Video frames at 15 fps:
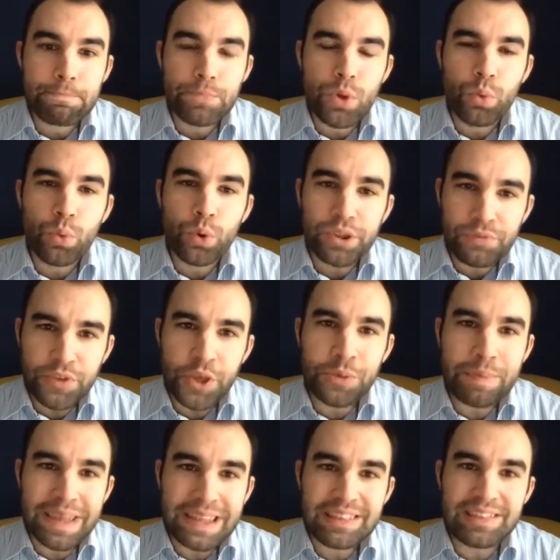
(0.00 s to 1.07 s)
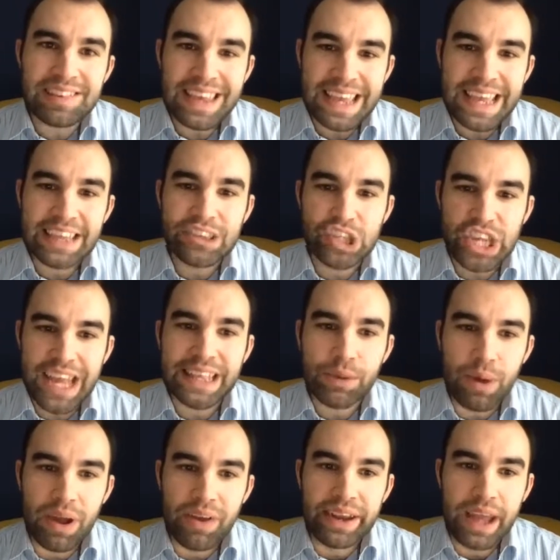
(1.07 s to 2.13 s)
What have you been seeing in
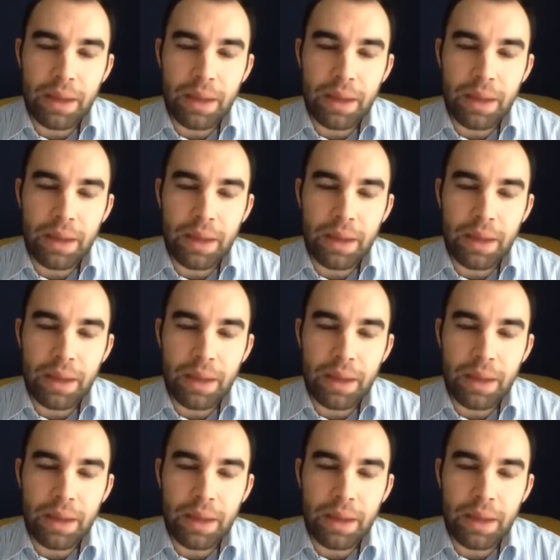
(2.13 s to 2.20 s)
January?